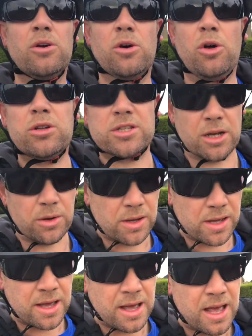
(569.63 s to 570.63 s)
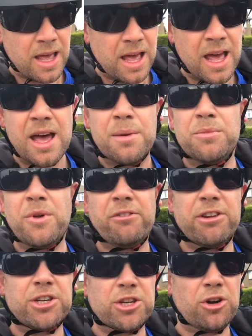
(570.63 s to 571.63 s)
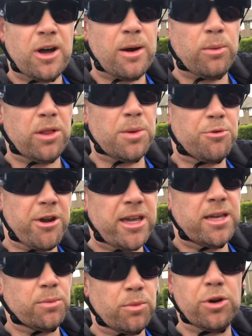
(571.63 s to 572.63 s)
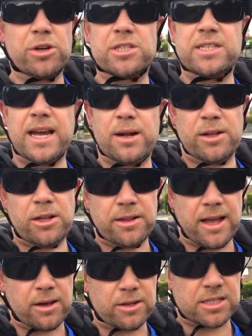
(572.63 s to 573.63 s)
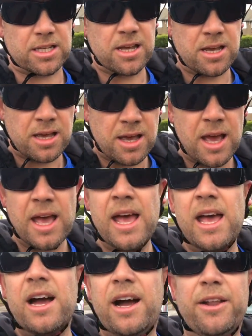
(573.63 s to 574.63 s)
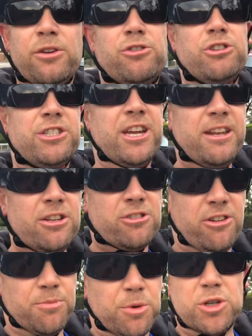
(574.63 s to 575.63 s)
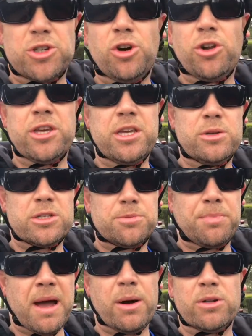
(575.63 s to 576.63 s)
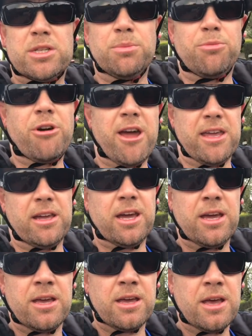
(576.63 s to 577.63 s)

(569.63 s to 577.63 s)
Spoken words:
Also, I'm not really sure how well the braking works downhill now, because I know it's regenerative, but surely it uses power to brake.